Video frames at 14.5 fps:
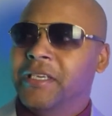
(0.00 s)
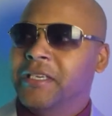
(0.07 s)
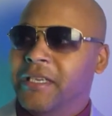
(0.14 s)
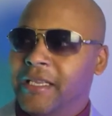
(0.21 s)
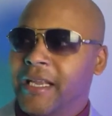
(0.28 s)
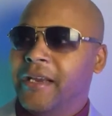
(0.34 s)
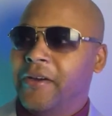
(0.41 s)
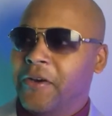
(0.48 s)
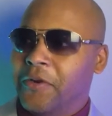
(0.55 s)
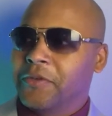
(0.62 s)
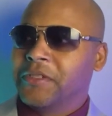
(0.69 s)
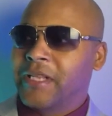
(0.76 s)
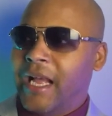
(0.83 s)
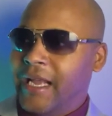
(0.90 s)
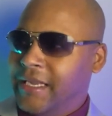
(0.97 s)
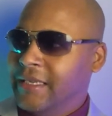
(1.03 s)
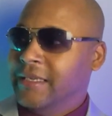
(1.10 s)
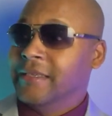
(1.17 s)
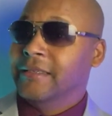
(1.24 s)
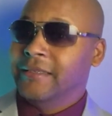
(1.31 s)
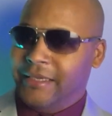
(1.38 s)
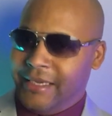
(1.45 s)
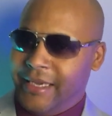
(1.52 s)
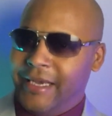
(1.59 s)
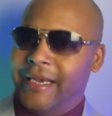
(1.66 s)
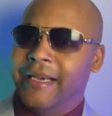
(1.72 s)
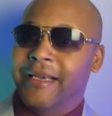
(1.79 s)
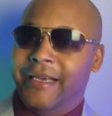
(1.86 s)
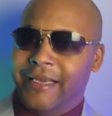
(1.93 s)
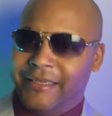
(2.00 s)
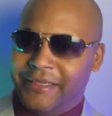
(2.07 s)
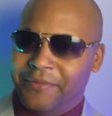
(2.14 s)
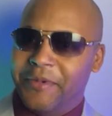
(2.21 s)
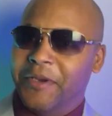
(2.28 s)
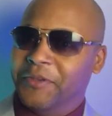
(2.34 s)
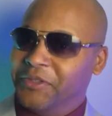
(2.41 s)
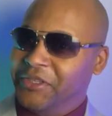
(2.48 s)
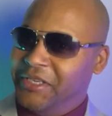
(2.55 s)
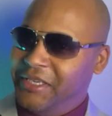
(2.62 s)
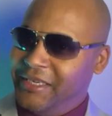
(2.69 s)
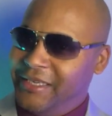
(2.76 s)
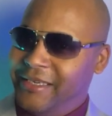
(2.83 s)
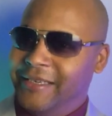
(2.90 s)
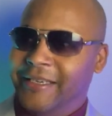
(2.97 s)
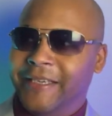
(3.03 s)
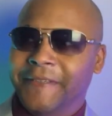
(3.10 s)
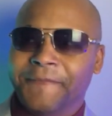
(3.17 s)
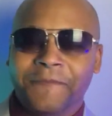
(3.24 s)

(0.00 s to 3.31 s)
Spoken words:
And the girl was like, yeah, that smells good.